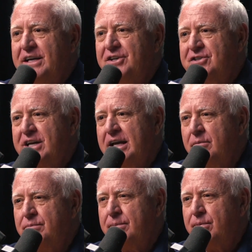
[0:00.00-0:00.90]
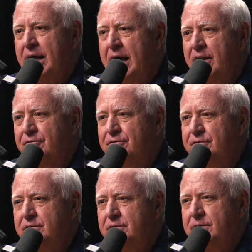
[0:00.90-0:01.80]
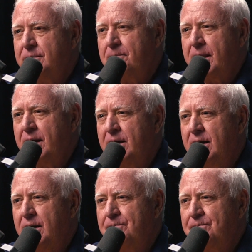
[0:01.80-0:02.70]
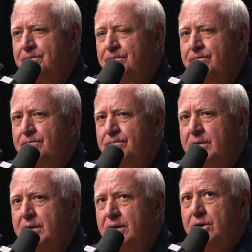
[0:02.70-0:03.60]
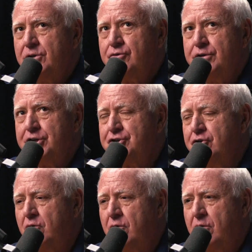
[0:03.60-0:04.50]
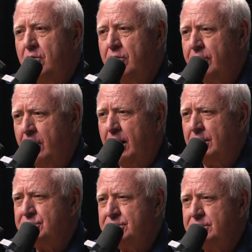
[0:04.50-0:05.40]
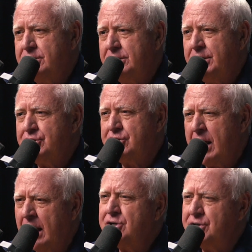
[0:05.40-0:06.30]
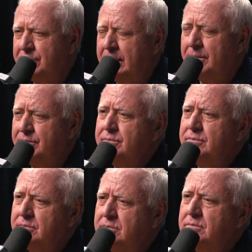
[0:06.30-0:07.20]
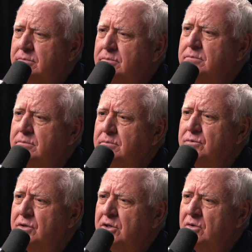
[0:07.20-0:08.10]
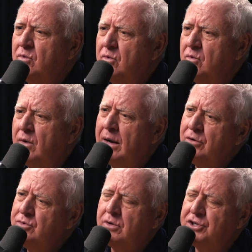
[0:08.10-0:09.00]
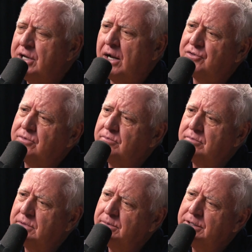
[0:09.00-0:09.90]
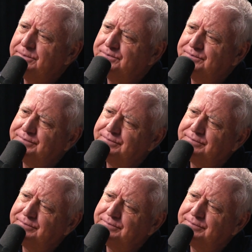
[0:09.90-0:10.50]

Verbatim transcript: is taking people out of uh, traditional thoughts and challenging them. Yeah. Why would you want to challenge it? I mean, yeah,